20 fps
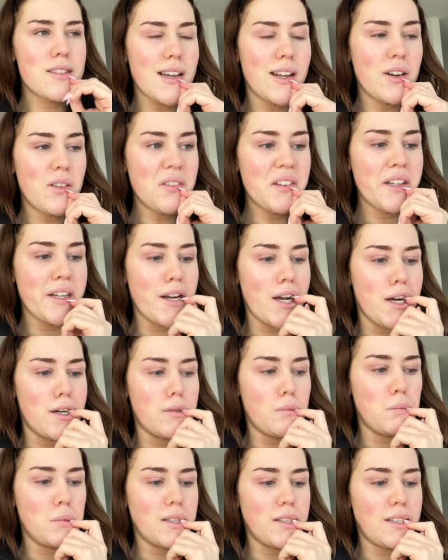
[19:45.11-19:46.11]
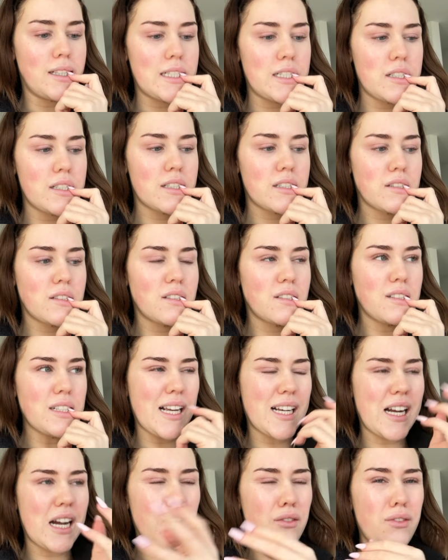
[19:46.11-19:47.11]
I don't really know, but I
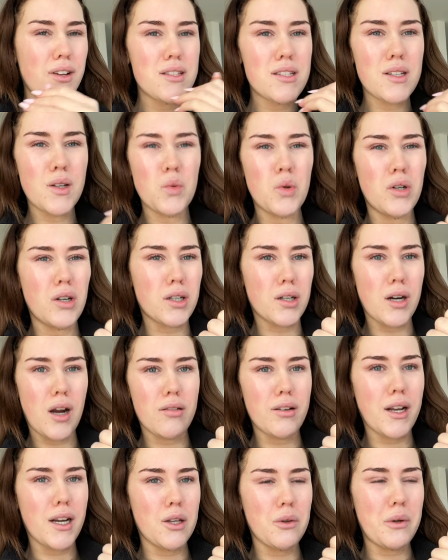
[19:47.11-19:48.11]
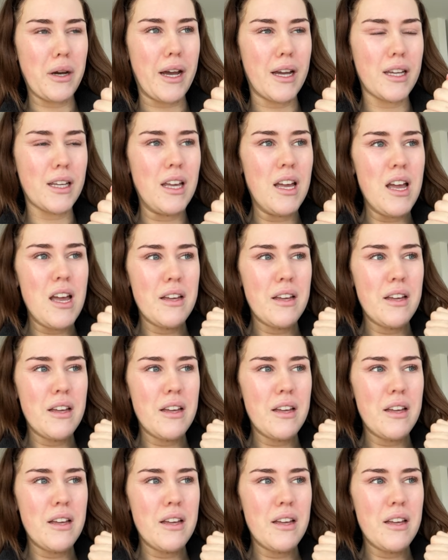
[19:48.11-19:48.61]
kind of fancy a walk around anyway